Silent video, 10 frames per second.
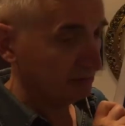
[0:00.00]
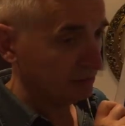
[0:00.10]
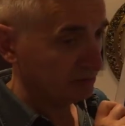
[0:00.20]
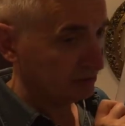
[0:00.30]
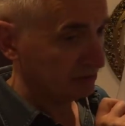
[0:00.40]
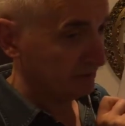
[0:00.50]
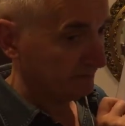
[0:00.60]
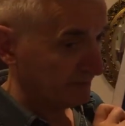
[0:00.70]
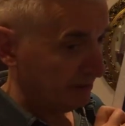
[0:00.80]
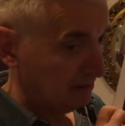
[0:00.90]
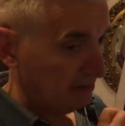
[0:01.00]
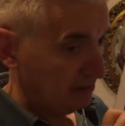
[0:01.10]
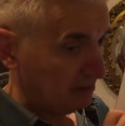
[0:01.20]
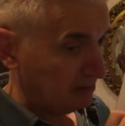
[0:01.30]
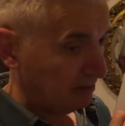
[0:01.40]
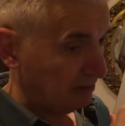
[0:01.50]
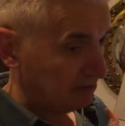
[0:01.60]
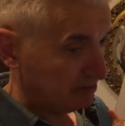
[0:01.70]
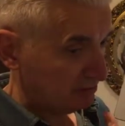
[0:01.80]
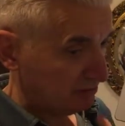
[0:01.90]
about
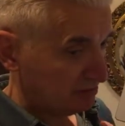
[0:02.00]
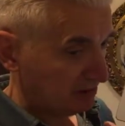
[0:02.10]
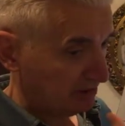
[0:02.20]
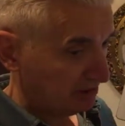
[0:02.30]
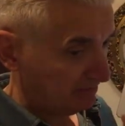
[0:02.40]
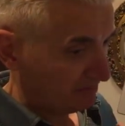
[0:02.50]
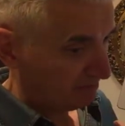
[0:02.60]
houses which are